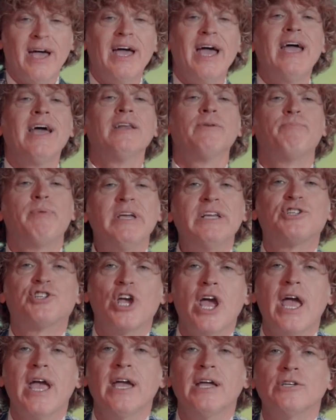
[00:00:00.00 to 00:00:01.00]
and be
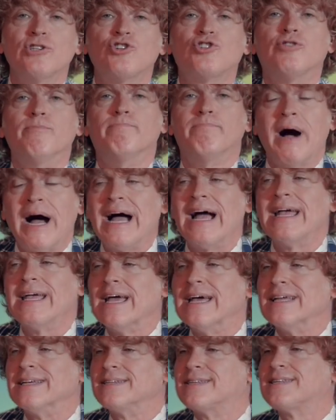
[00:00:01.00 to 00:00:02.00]
changed by
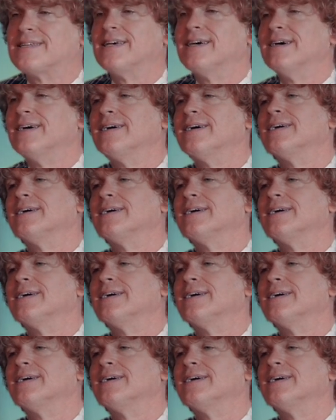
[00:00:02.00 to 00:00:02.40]
it